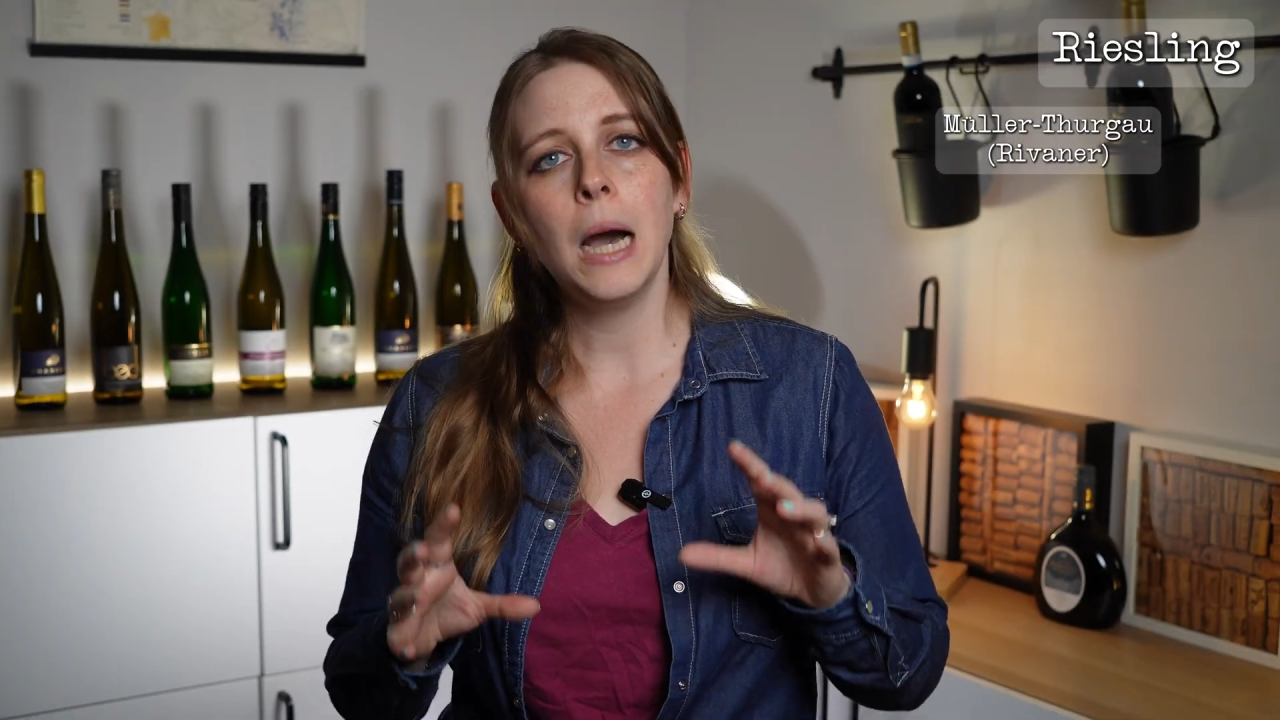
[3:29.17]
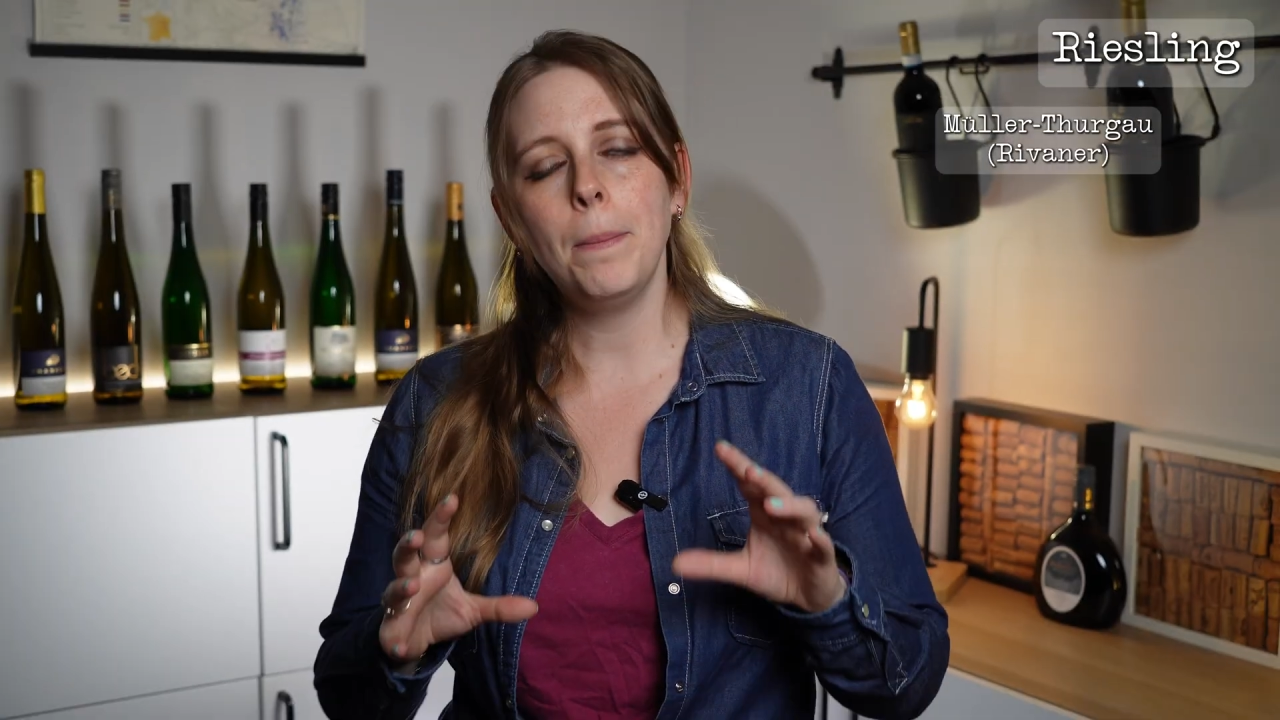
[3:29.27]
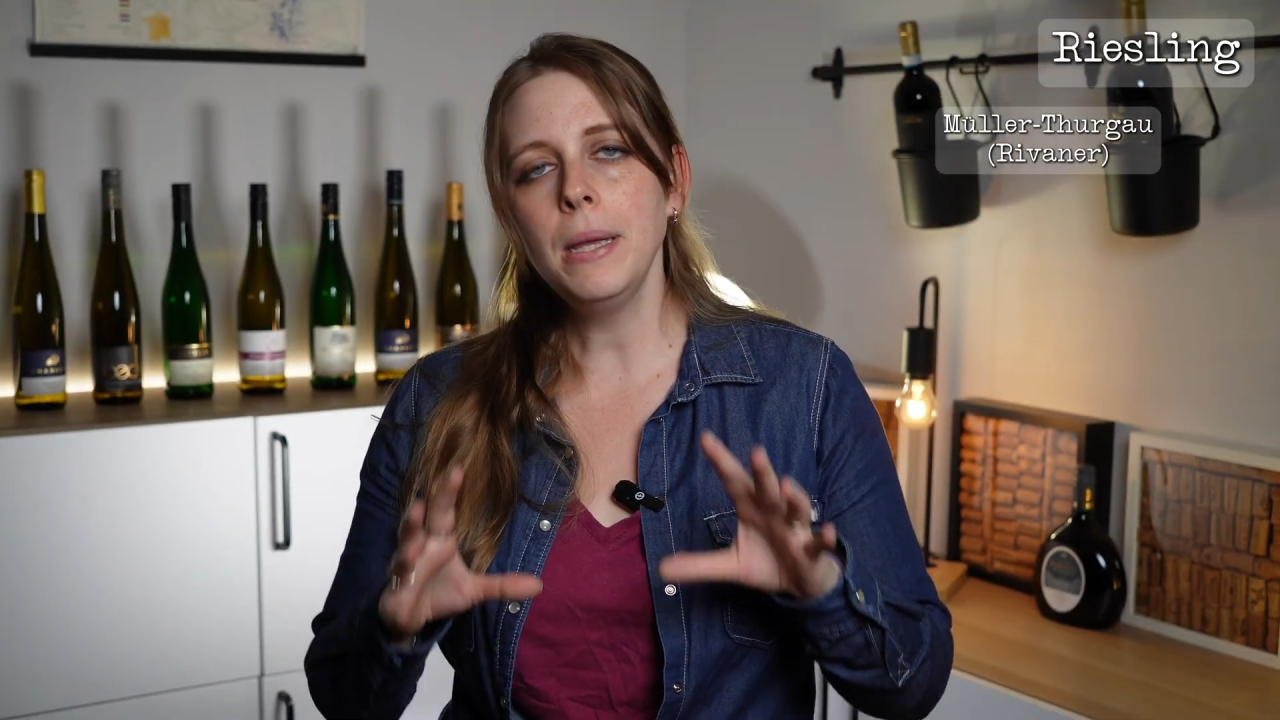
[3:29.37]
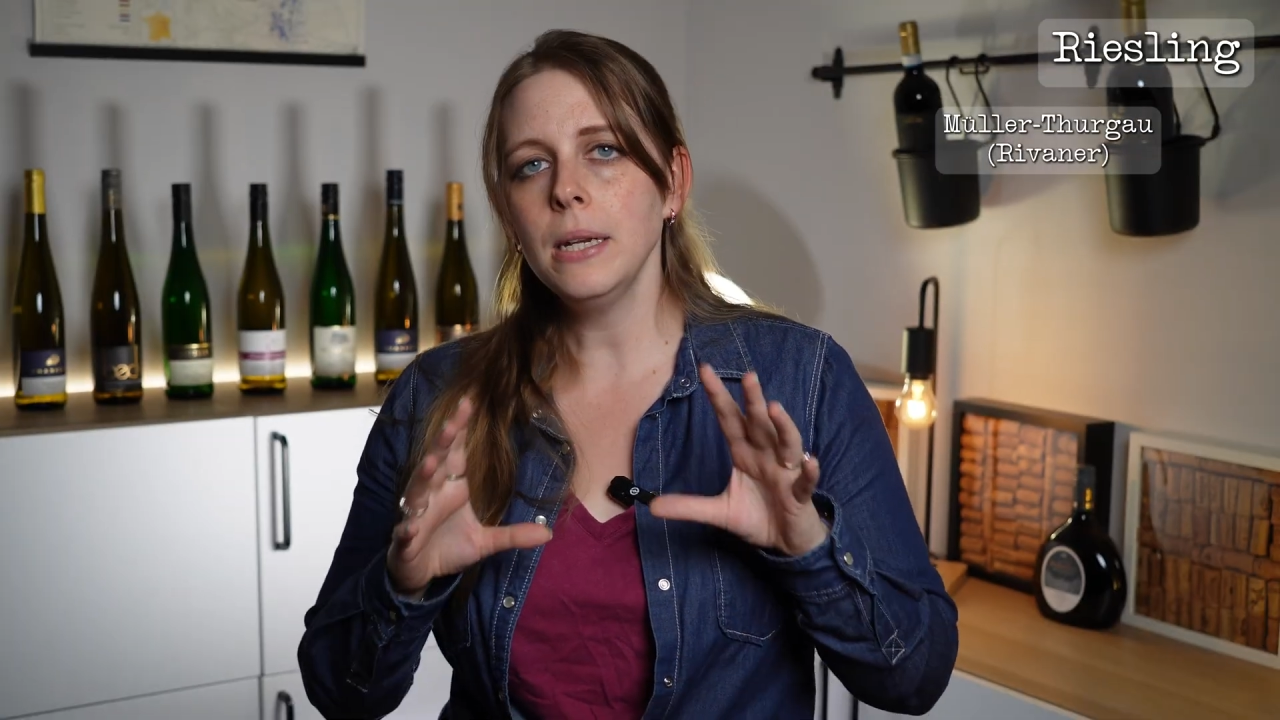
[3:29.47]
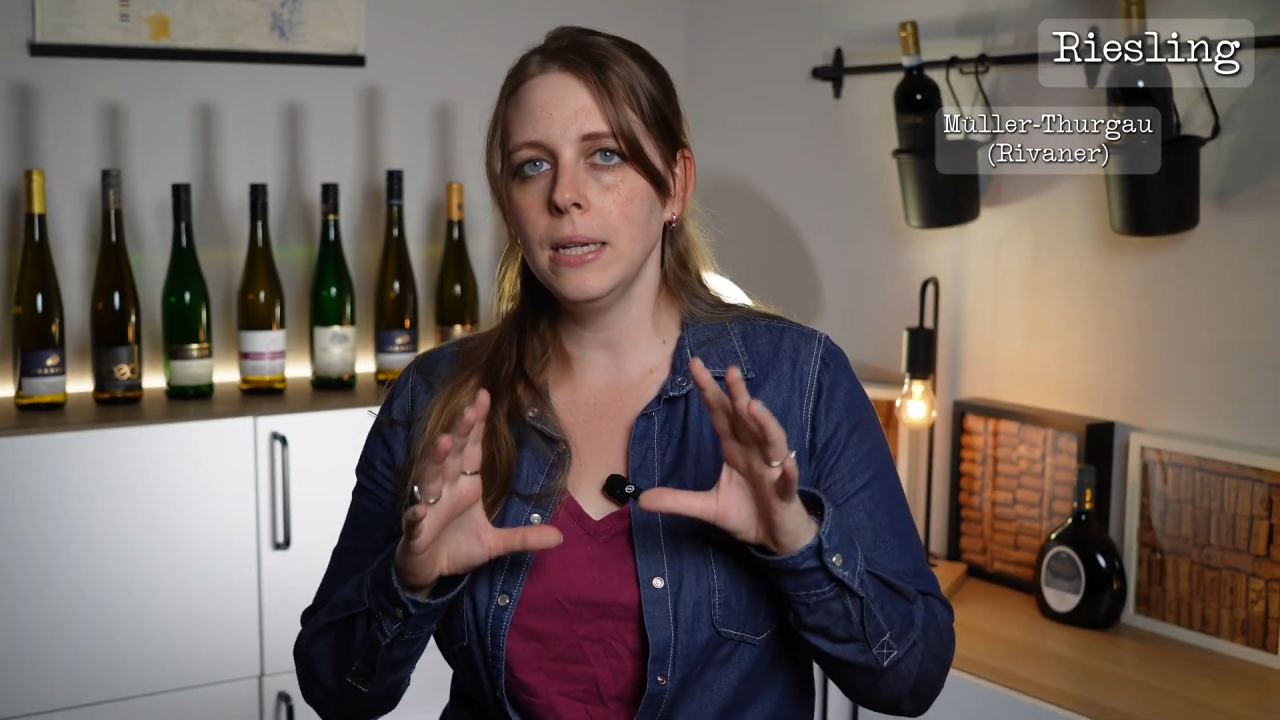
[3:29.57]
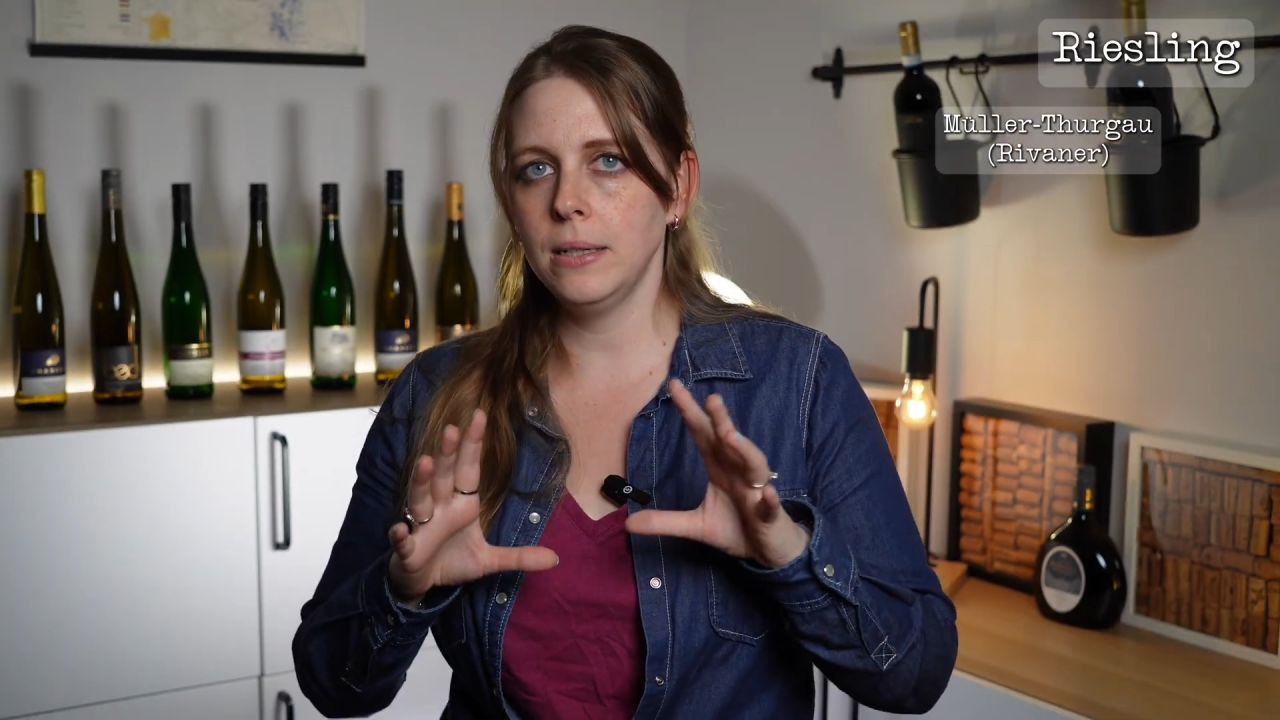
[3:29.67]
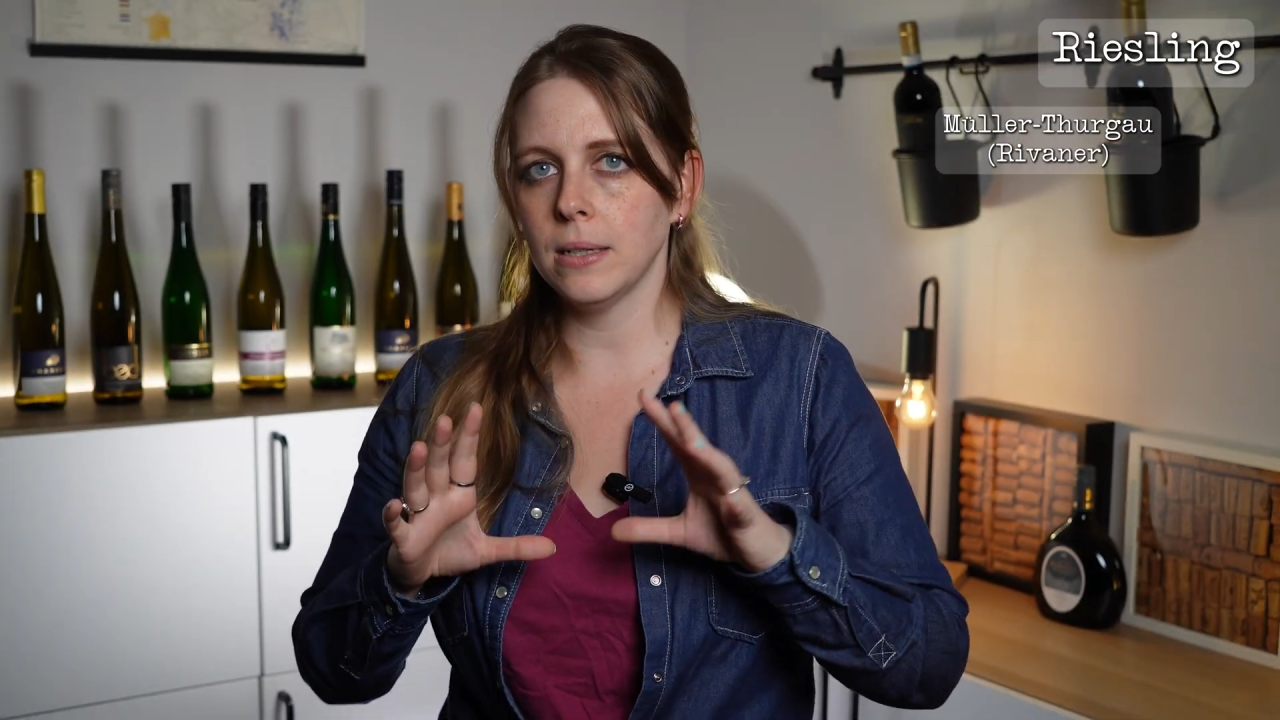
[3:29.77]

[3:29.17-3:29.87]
A bit in